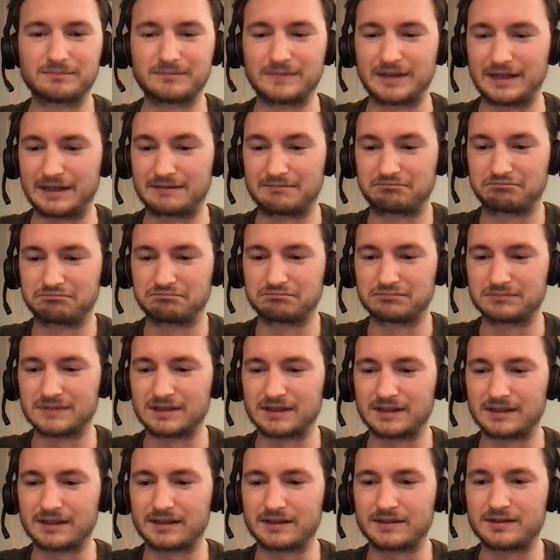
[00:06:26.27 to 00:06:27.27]
And
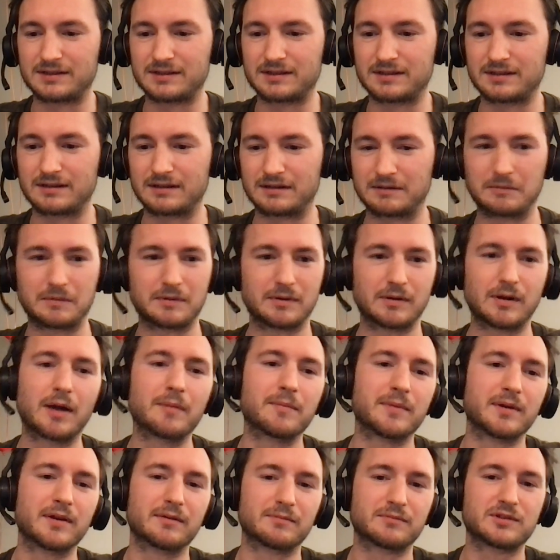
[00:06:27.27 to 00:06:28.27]
I guess I
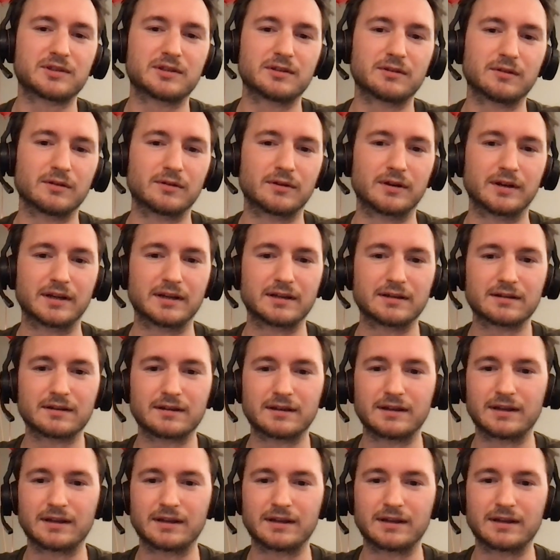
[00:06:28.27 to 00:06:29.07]
mean I'm still learning.